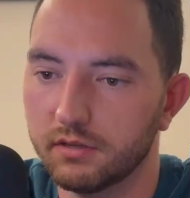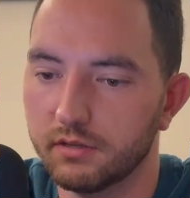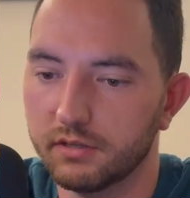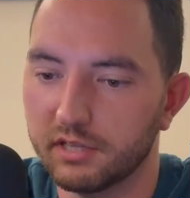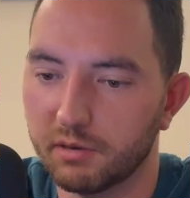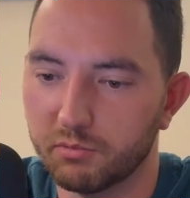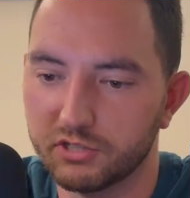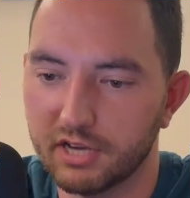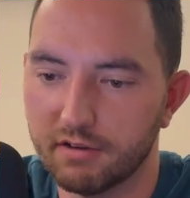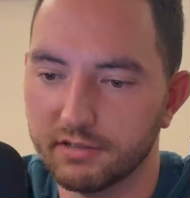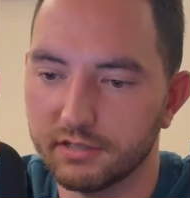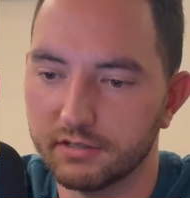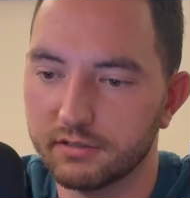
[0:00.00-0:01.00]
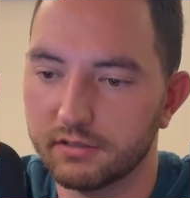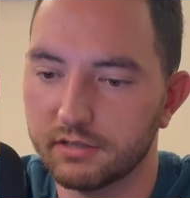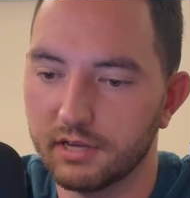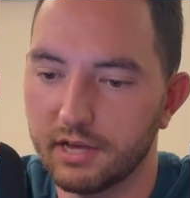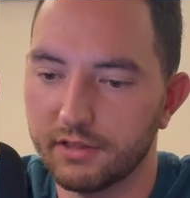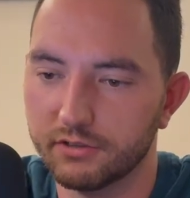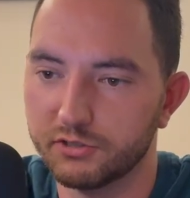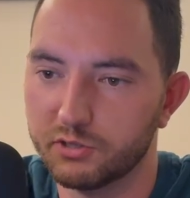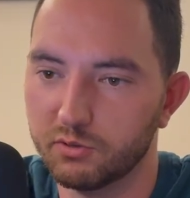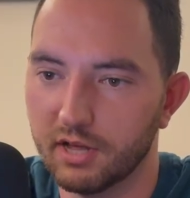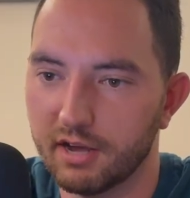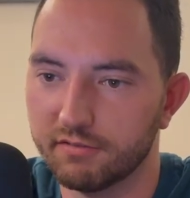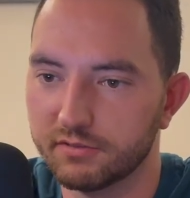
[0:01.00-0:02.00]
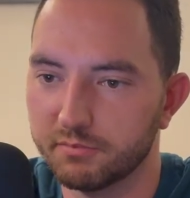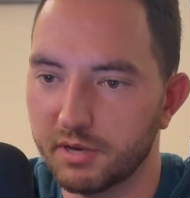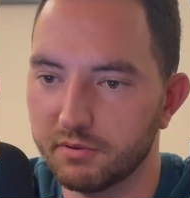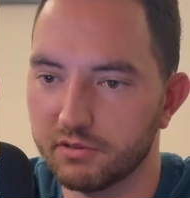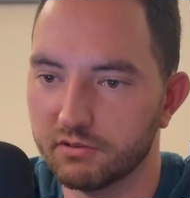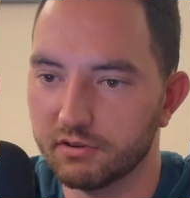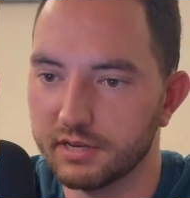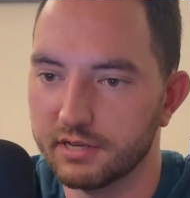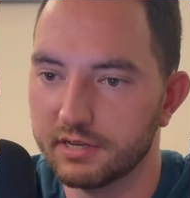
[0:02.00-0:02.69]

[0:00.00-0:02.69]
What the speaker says: Number 7, and there's 2 left, maybe 3.